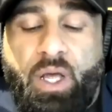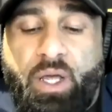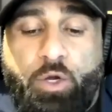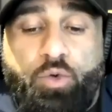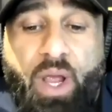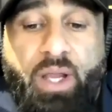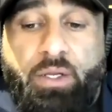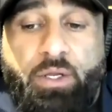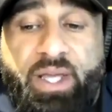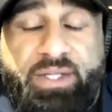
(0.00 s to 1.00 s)
You're right.
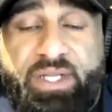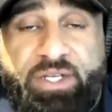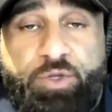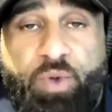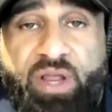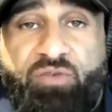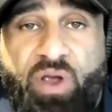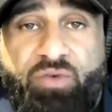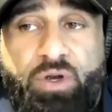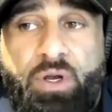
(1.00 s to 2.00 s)
You can't stay at 280
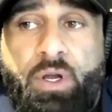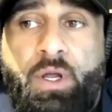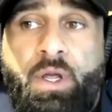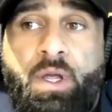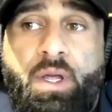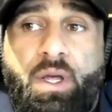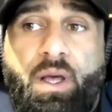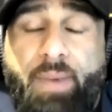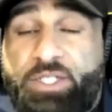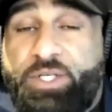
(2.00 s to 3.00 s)
forever.
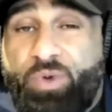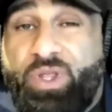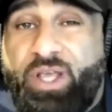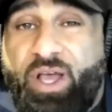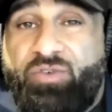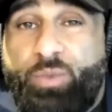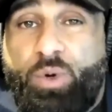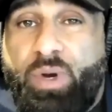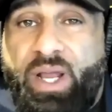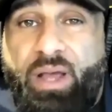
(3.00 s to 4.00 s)
I'm actually really comfortable
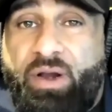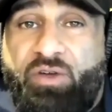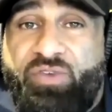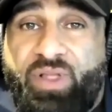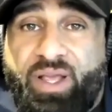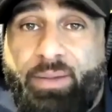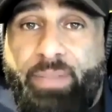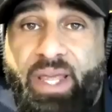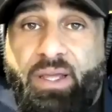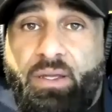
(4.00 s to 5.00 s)
right now. I don't feel like I'm
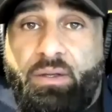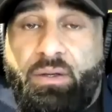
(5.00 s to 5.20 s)
big.